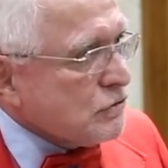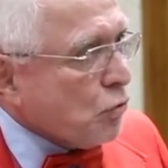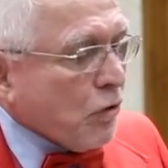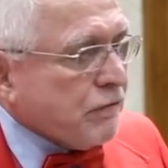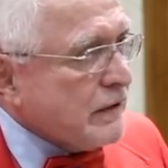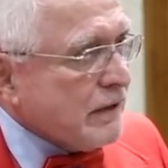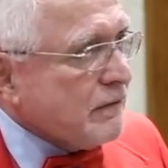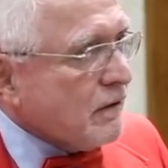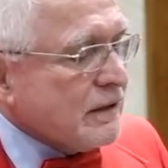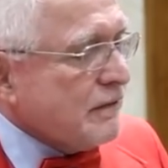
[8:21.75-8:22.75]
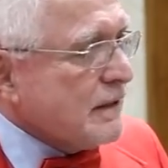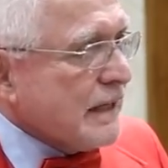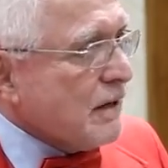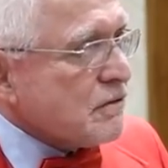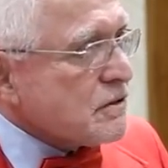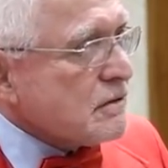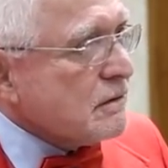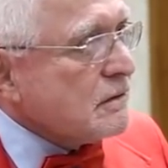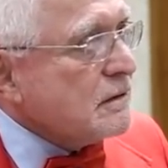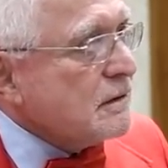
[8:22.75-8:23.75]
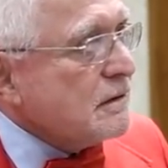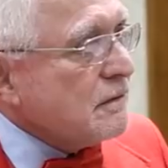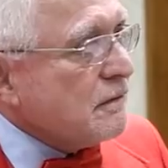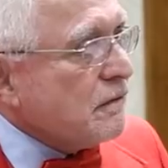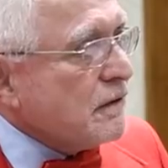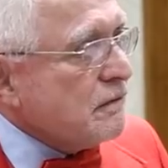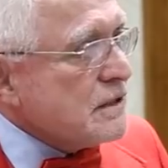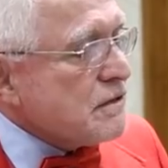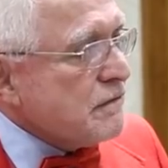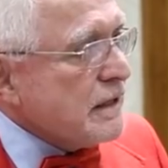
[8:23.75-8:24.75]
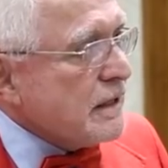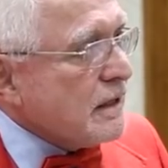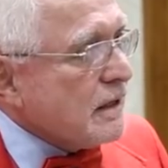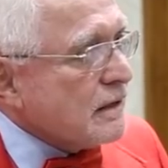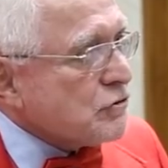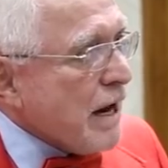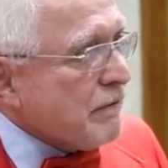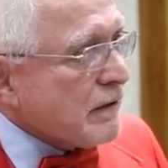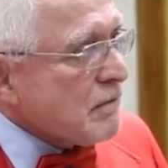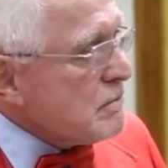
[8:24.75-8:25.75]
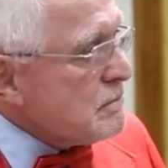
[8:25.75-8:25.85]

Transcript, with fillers: dwarfing everything else vis-a-vis uh, traffic.